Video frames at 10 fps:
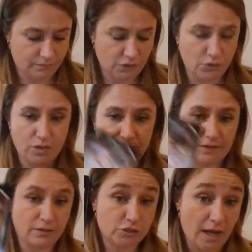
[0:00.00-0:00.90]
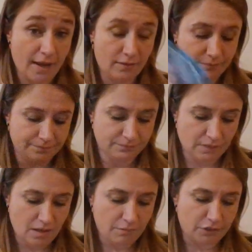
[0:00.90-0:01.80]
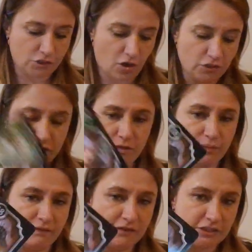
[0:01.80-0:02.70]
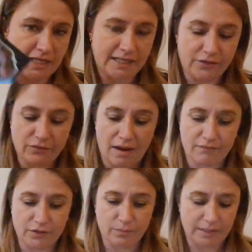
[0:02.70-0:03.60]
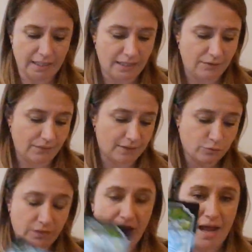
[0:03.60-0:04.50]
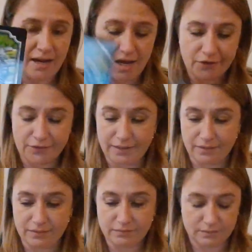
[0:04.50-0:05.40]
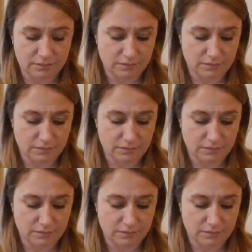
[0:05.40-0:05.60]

You could be their child, but you're also the privileged lady and you have a new beginning that's with high honor here.